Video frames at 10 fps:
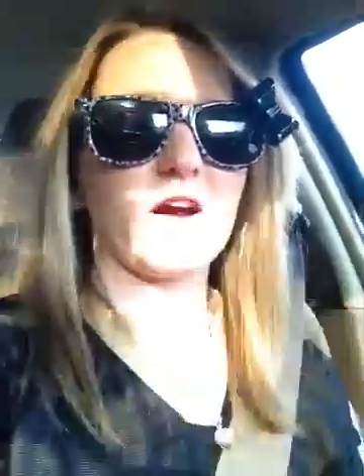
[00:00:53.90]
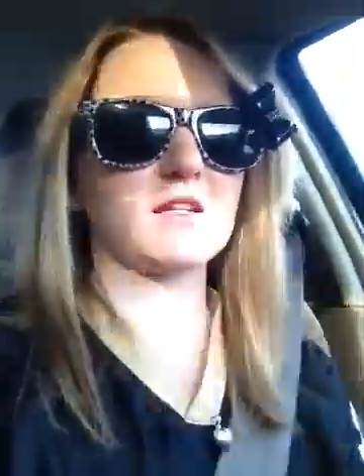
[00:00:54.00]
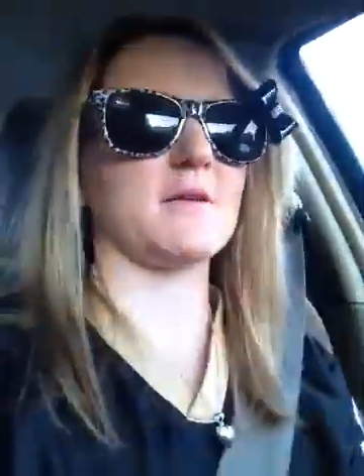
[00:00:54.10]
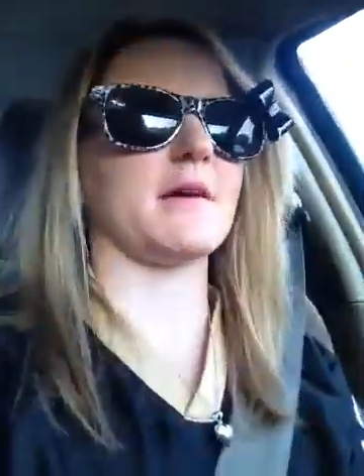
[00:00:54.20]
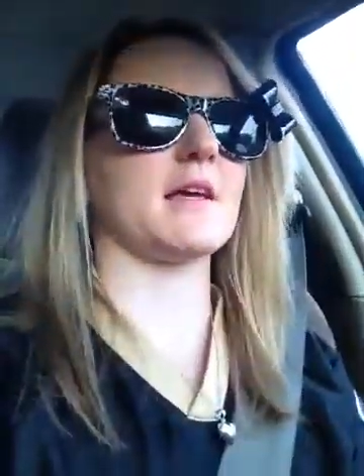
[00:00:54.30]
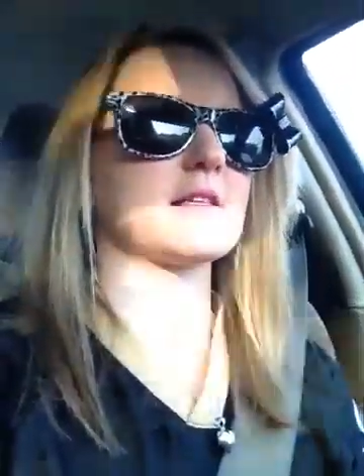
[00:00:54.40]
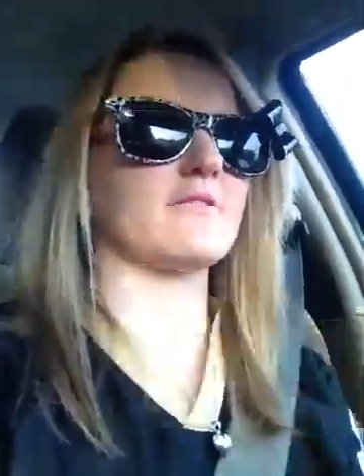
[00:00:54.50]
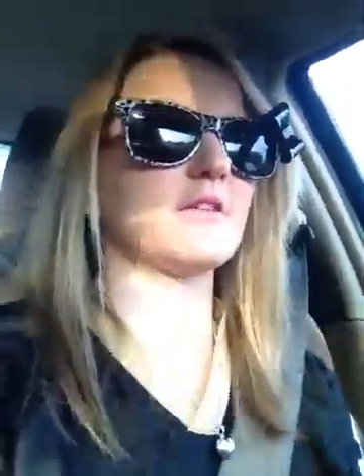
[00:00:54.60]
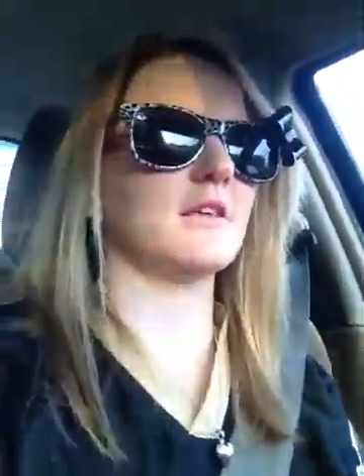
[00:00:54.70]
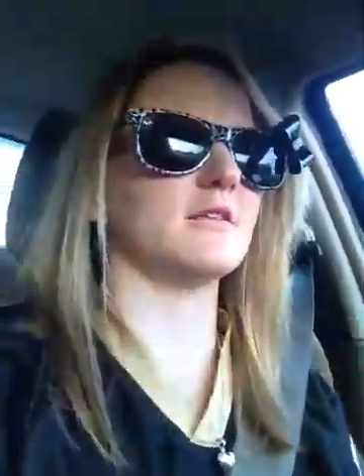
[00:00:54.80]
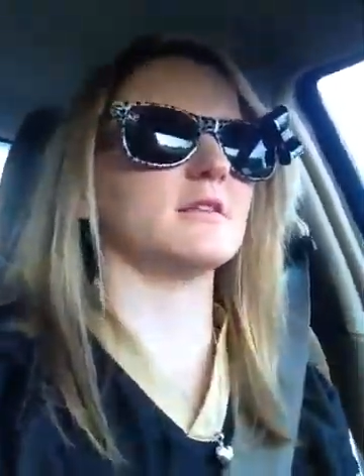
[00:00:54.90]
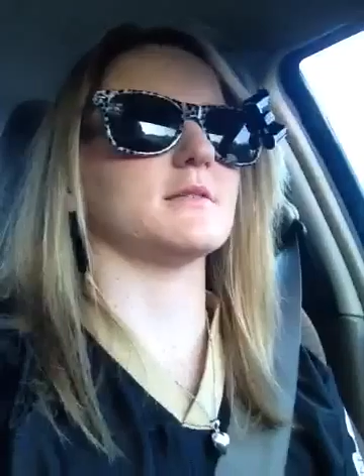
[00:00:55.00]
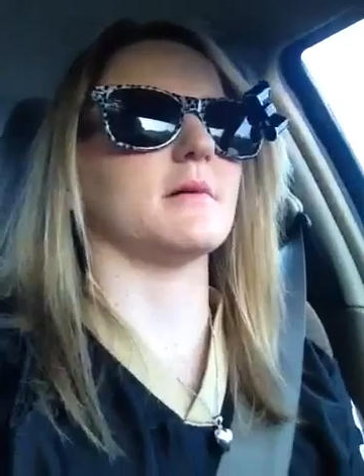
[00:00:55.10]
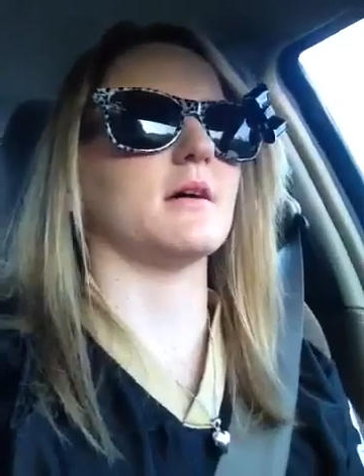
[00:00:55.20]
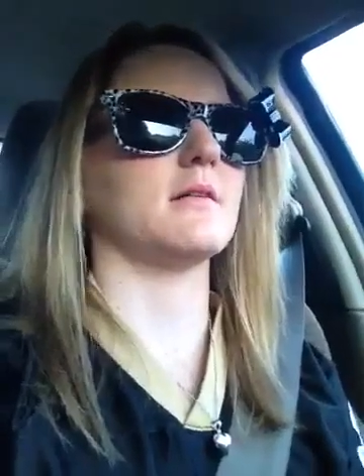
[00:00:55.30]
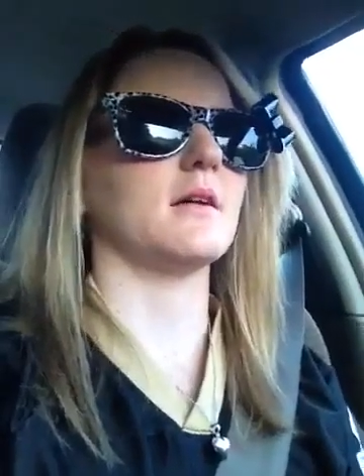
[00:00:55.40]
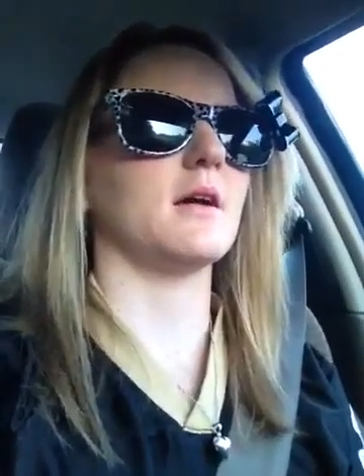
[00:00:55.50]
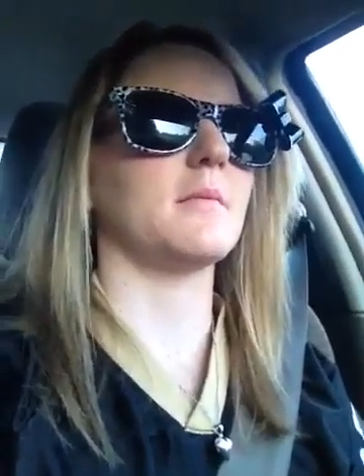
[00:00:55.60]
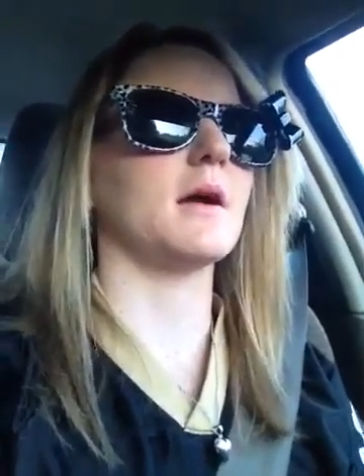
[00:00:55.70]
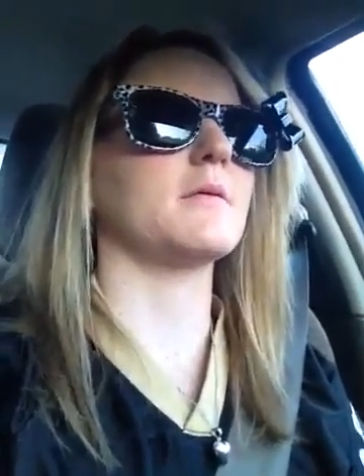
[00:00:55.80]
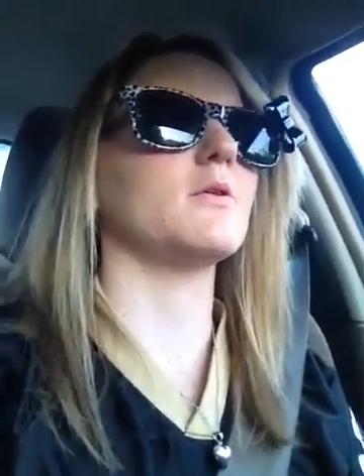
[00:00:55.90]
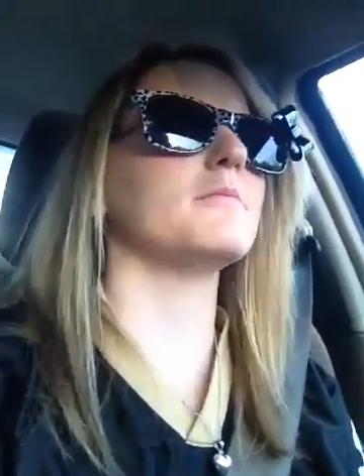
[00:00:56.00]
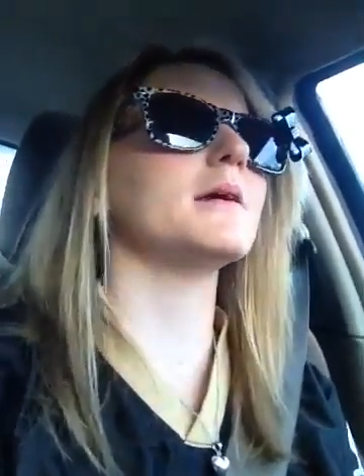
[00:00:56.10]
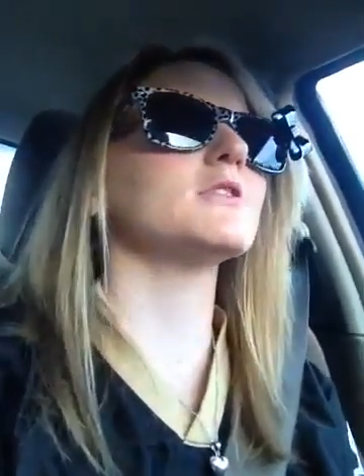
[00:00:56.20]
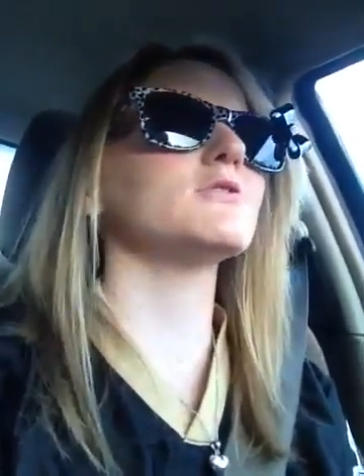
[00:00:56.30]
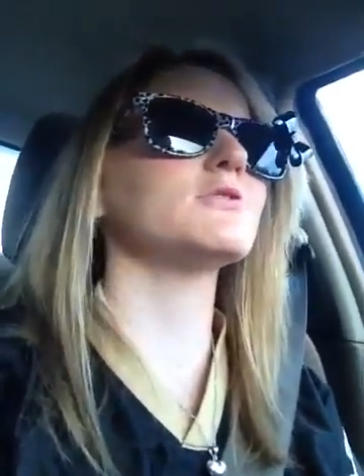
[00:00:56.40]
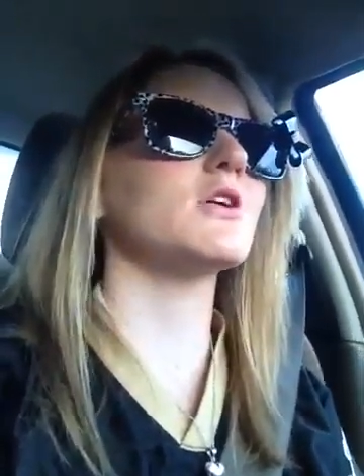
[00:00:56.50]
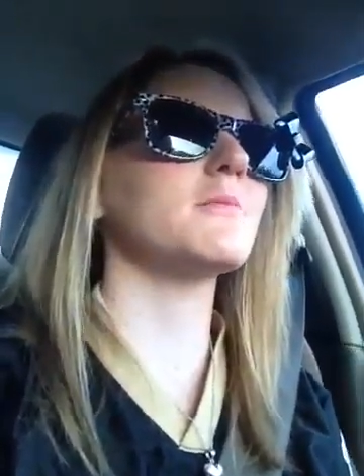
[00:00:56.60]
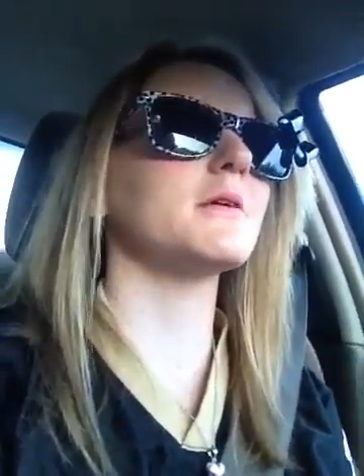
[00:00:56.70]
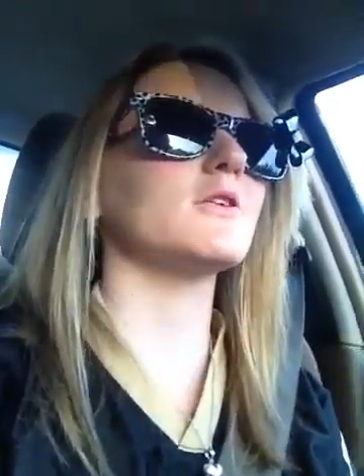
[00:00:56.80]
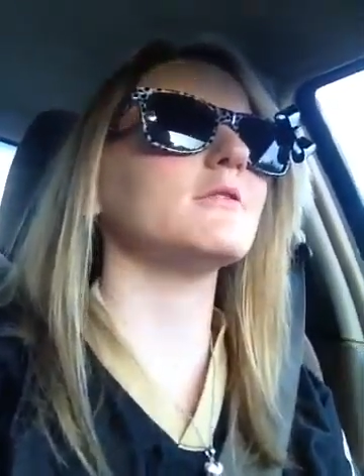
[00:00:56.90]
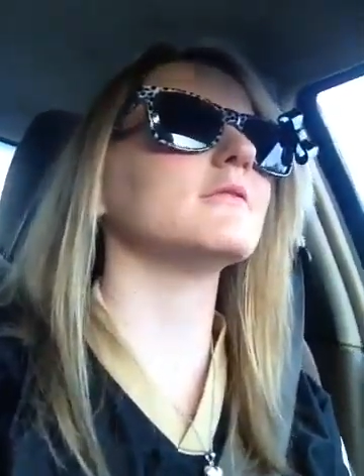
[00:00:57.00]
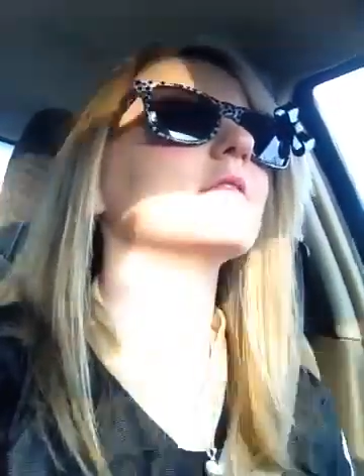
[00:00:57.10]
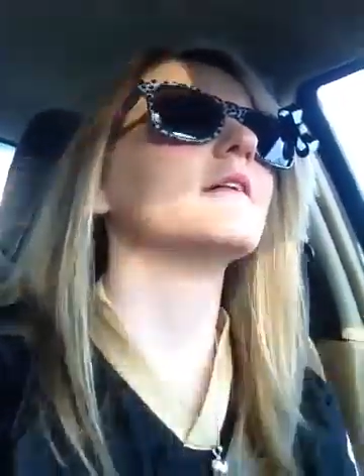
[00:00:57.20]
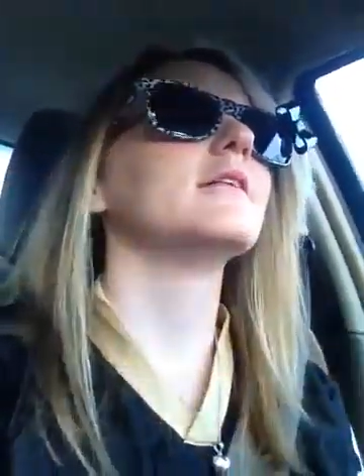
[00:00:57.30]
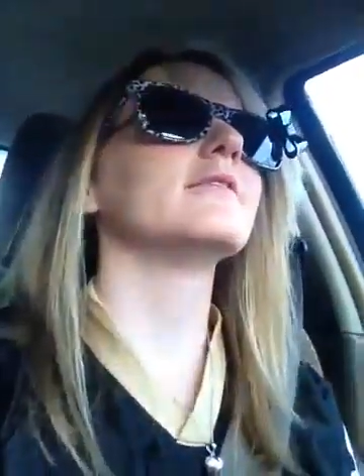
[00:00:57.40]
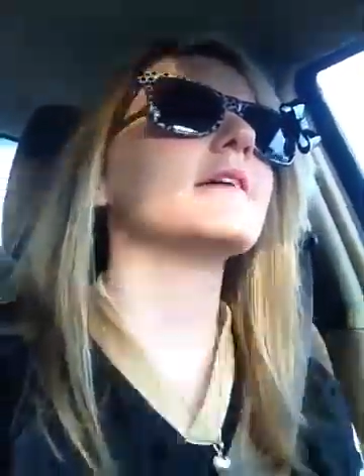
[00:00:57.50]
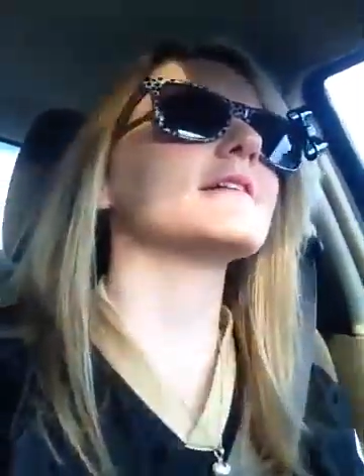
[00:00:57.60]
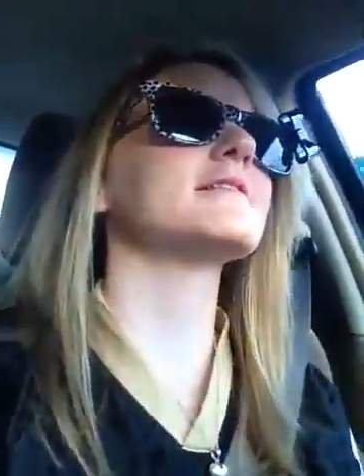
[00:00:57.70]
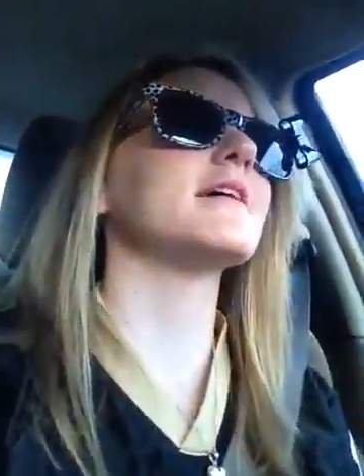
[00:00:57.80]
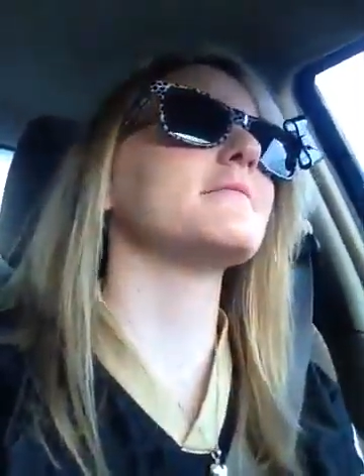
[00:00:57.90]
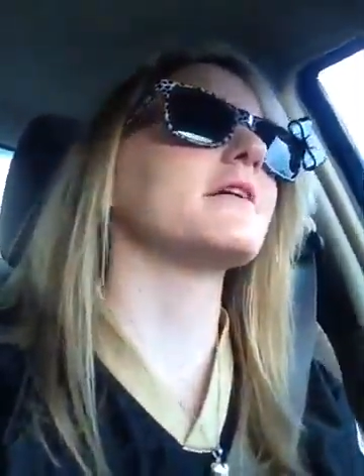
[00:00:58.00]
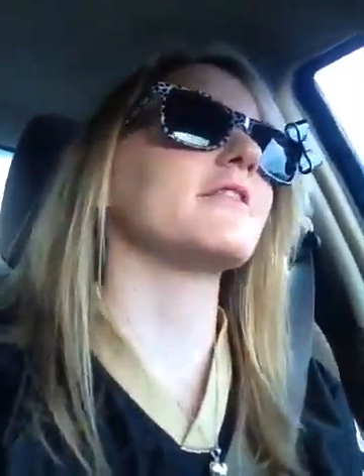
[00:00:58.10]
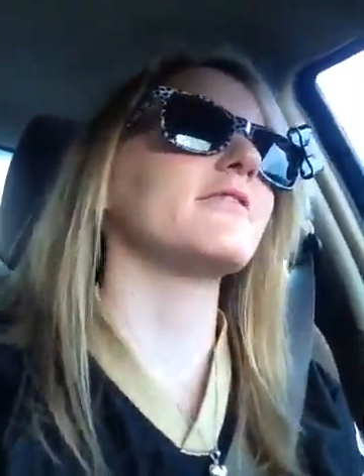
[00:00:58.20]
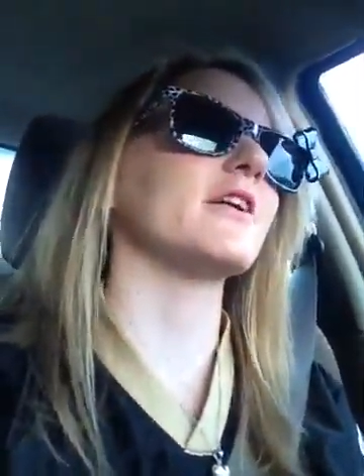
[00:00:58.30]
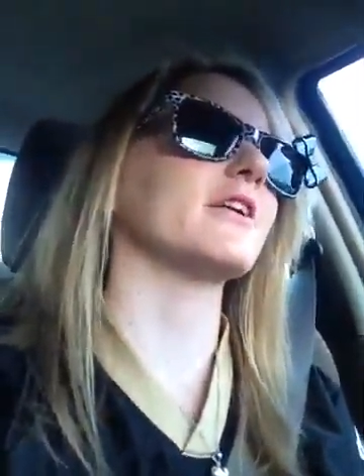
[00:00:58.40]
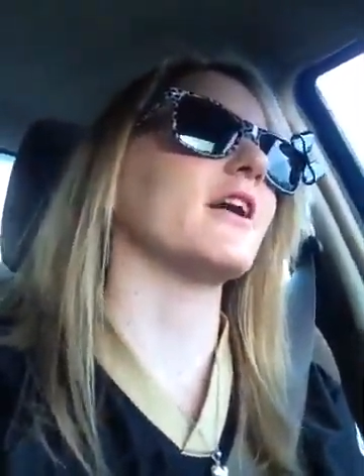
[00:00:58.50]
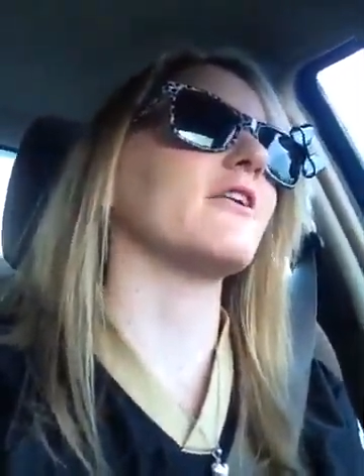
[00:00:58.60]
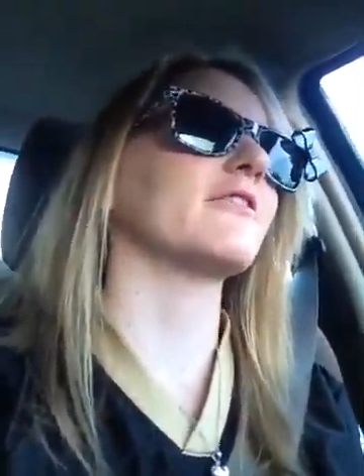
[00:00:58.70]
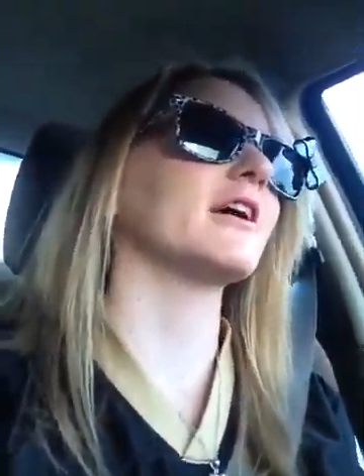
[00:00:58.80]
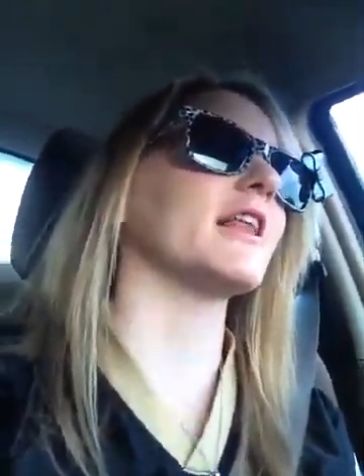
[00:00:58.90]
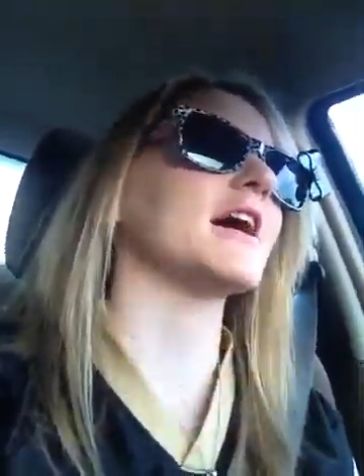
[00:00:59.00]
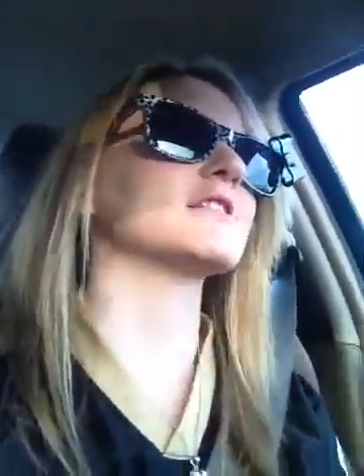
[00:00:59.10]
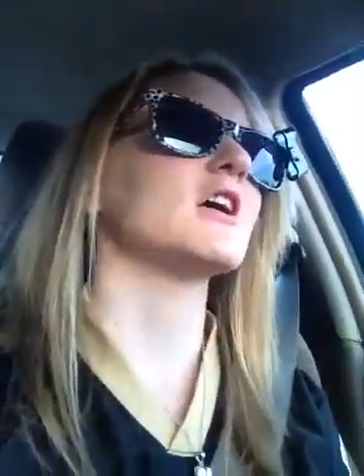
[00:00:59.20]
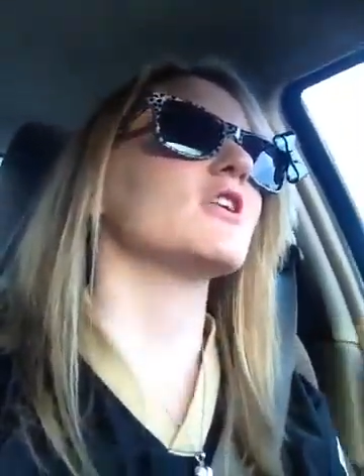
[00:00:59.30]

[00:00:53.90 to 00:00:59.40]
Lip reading: first time I guess I really looked at my hair makeup. You bitch, you stupid. This dumb motherfucker don't realize